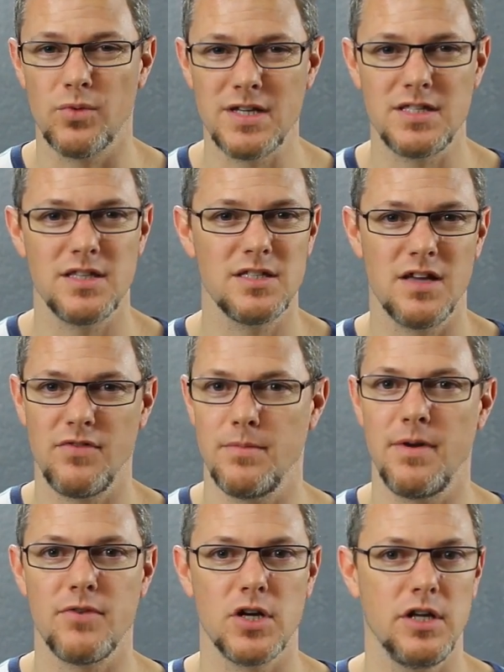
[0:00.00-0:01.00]
The rest of the stuff,
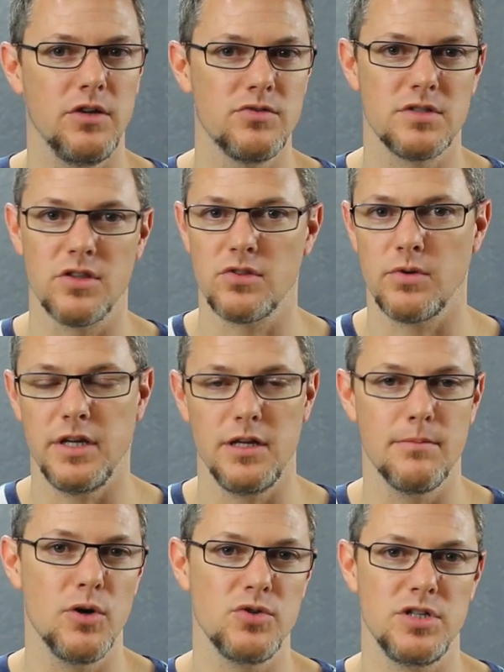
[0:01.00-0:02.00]
I'm never going to use the
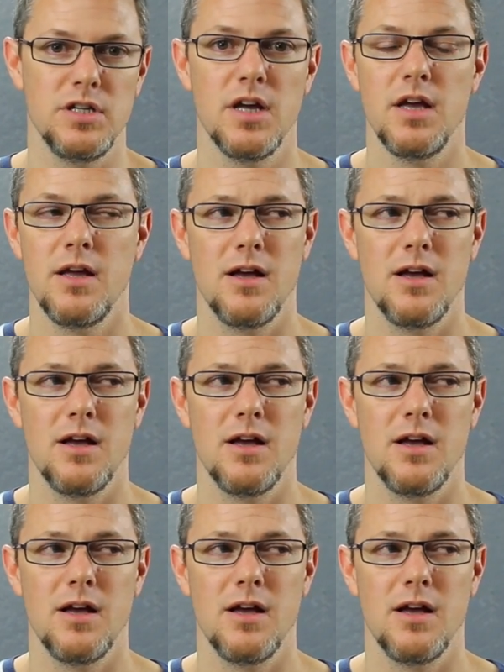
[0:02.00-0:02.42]
3D emoji.